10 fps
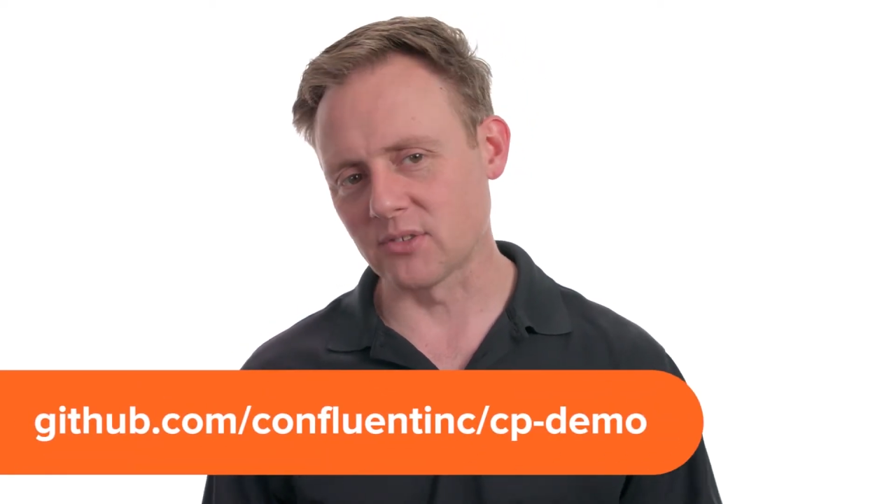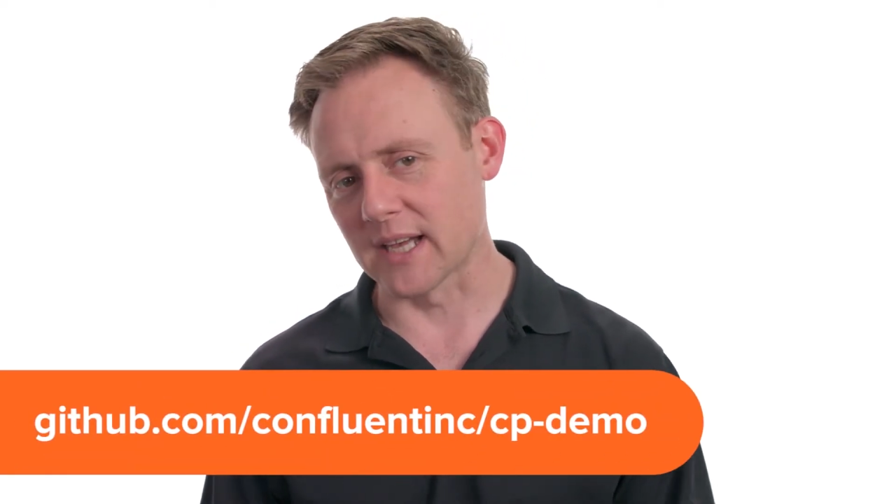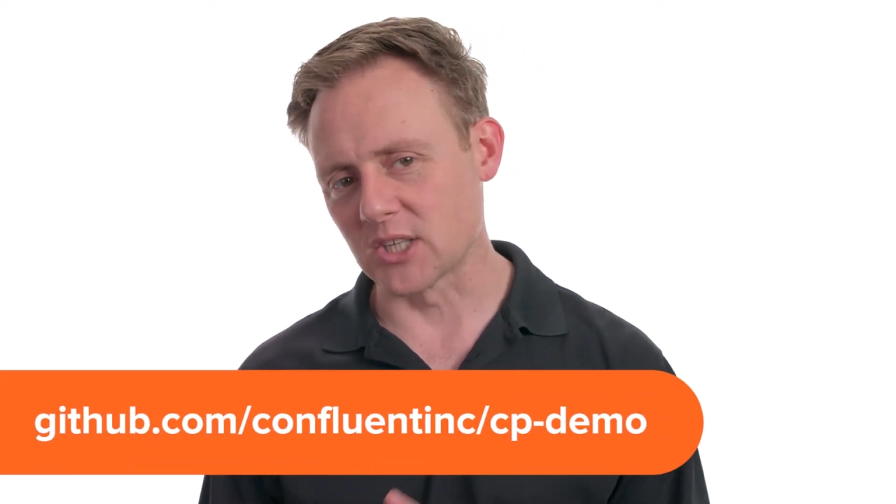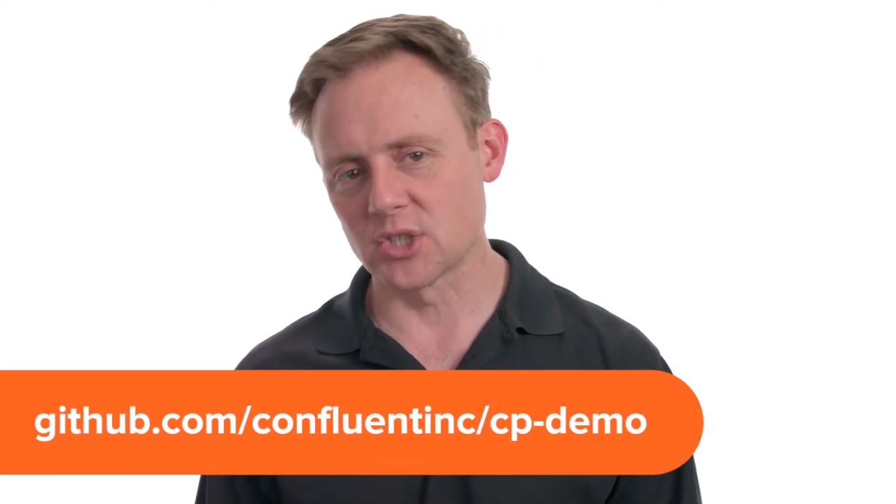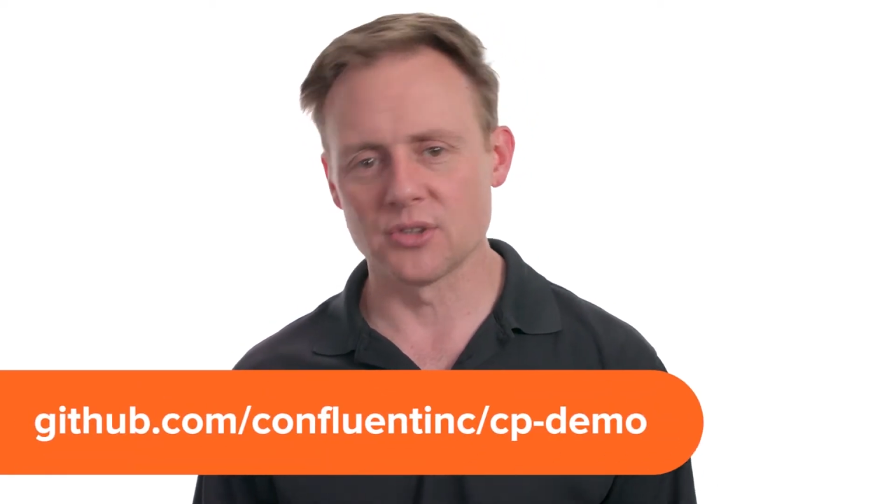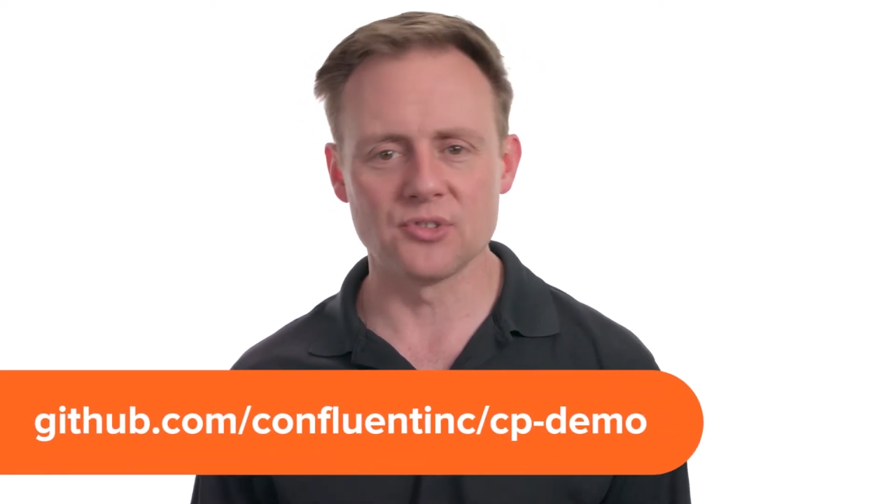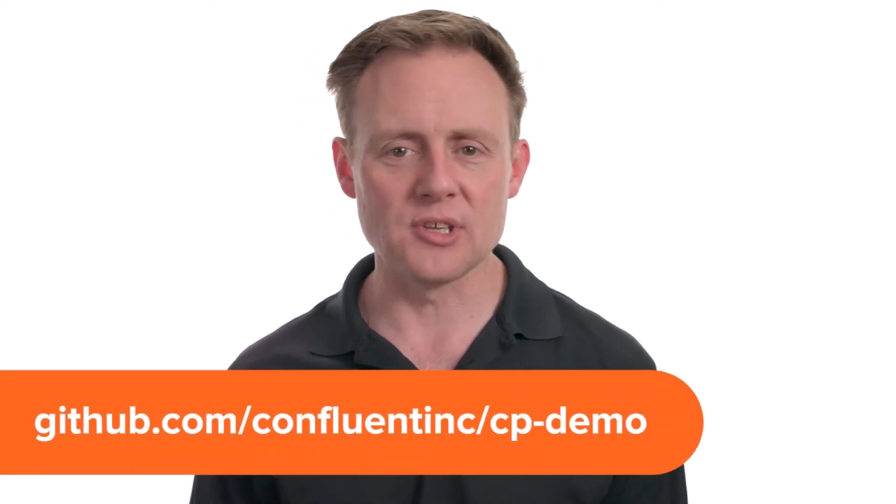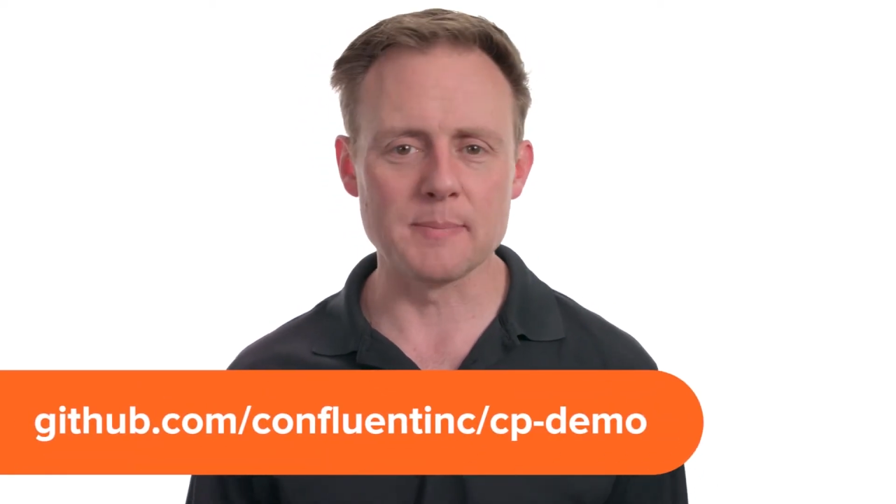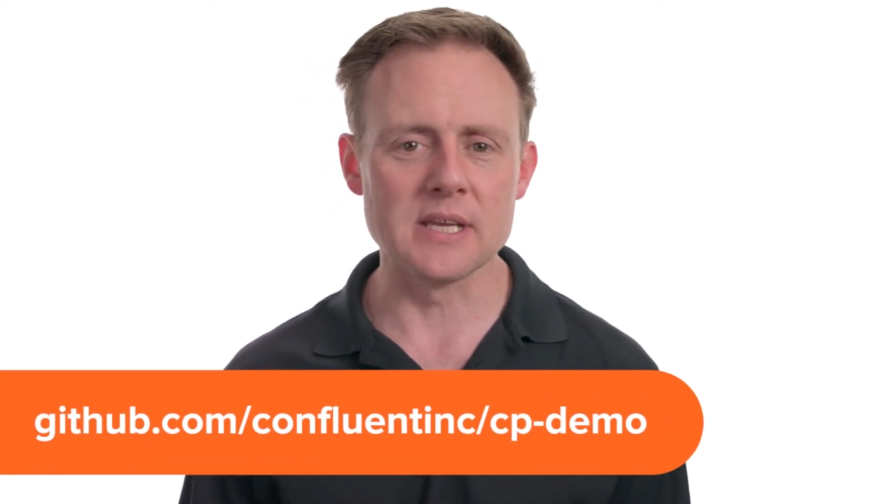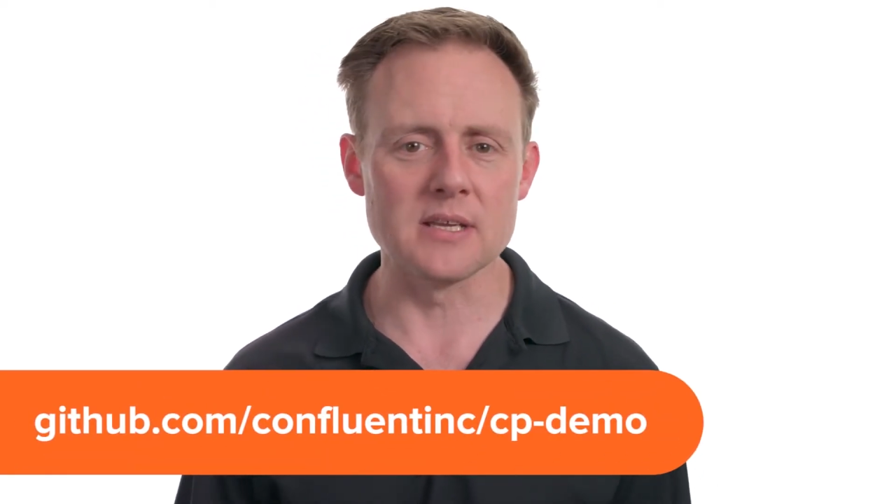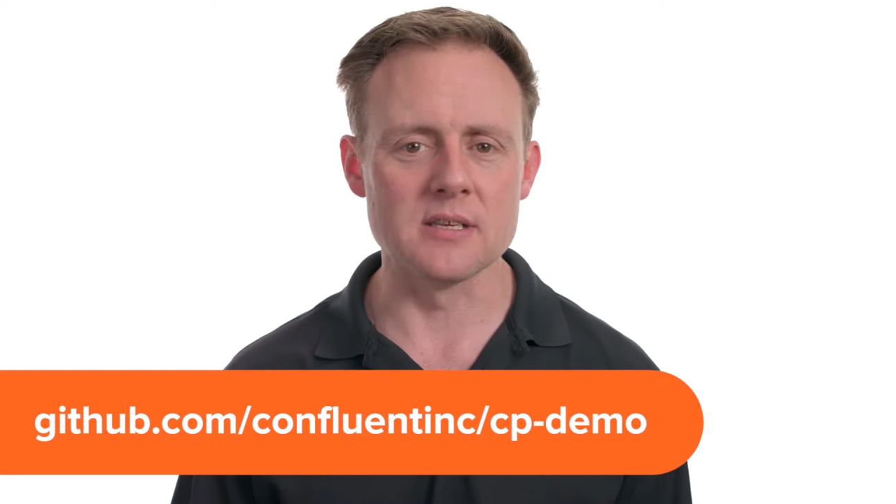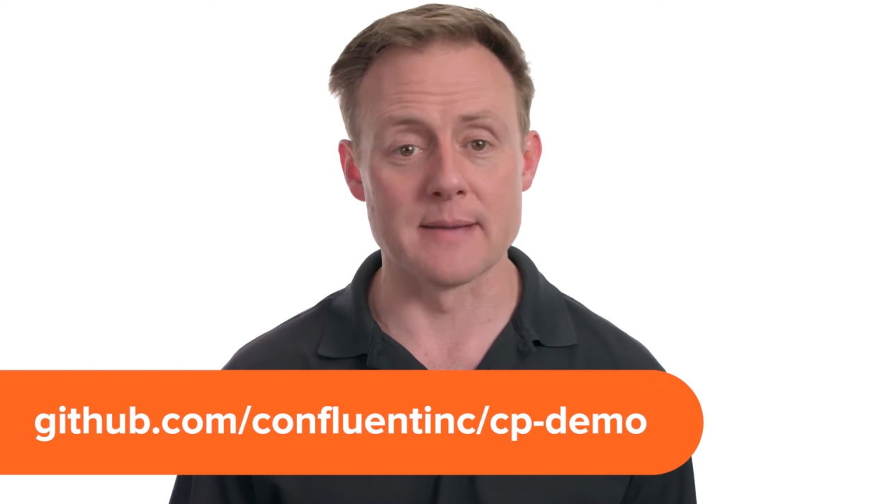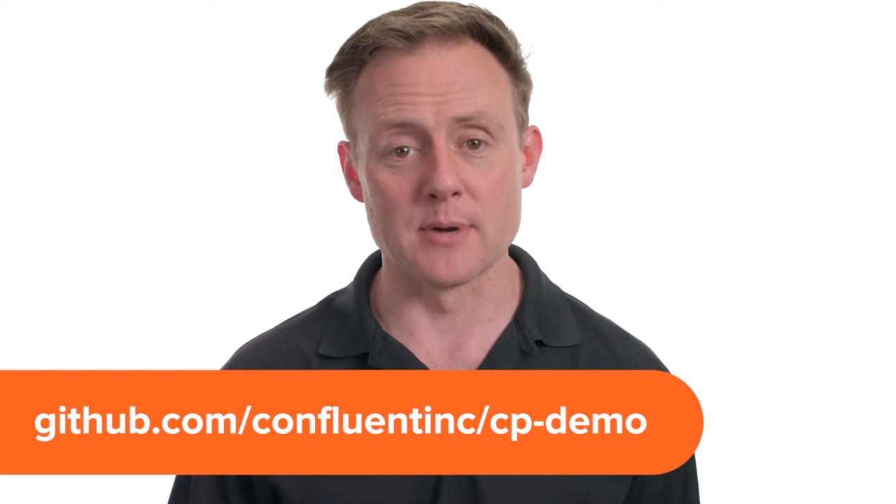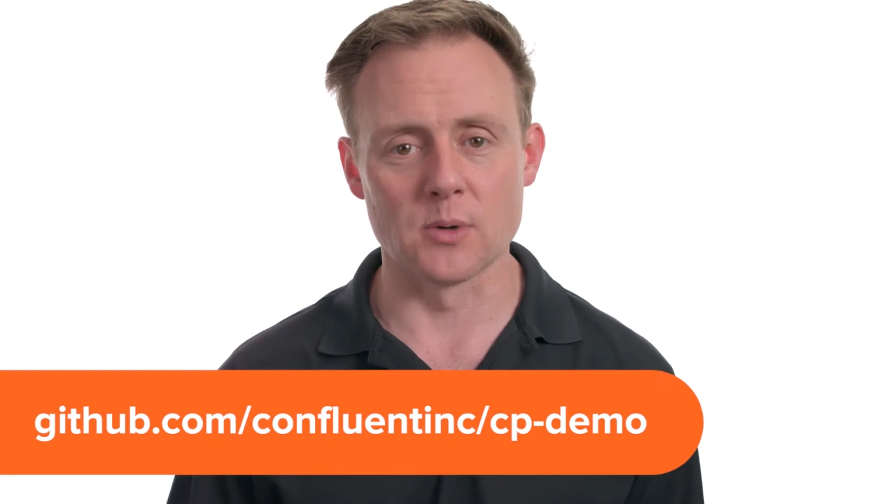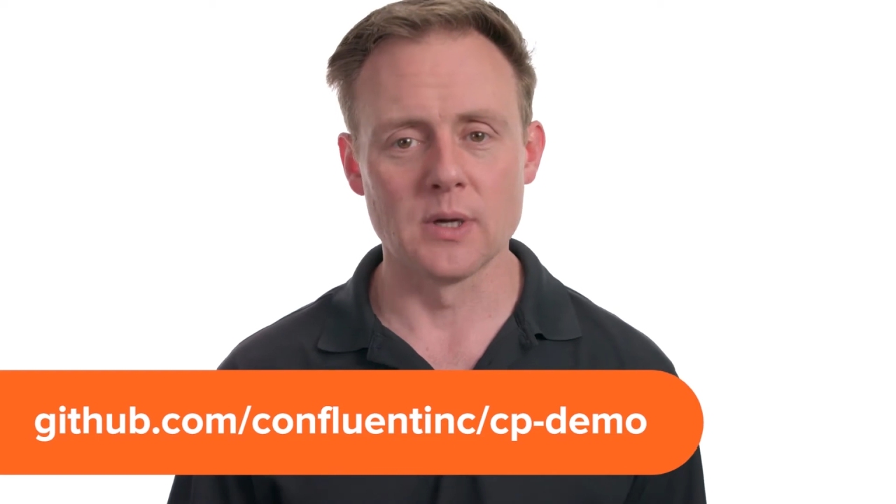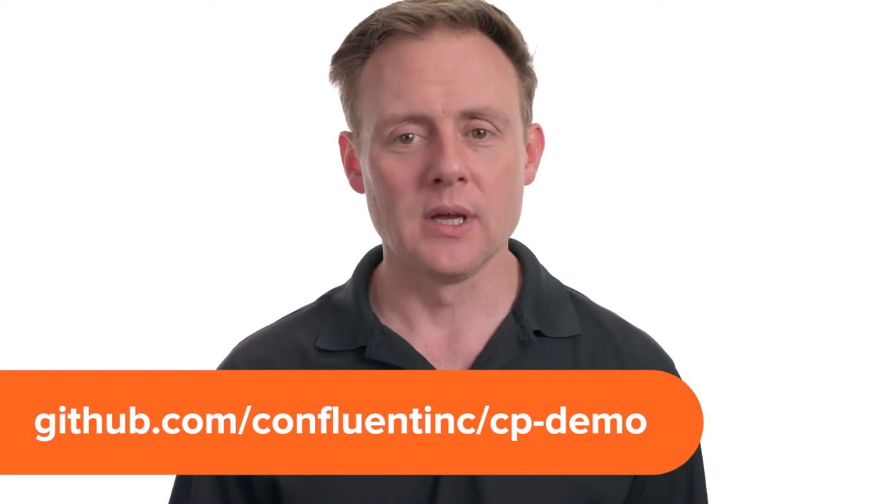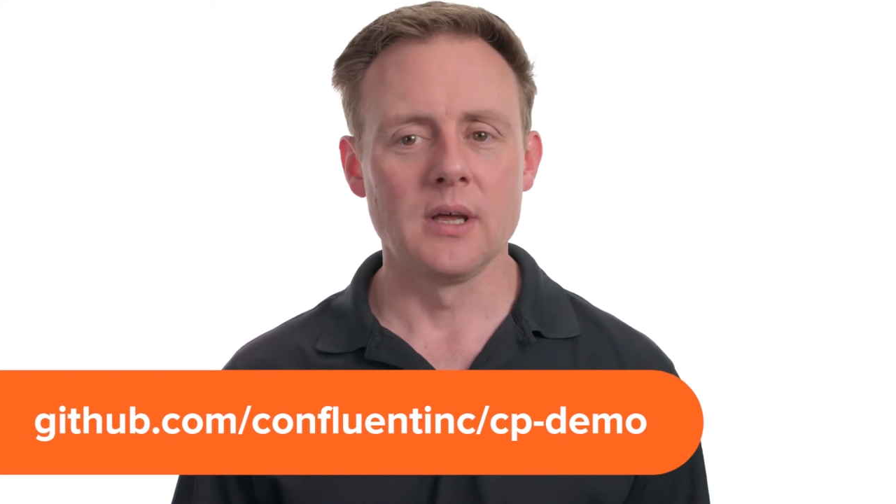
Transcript: slash CP demo.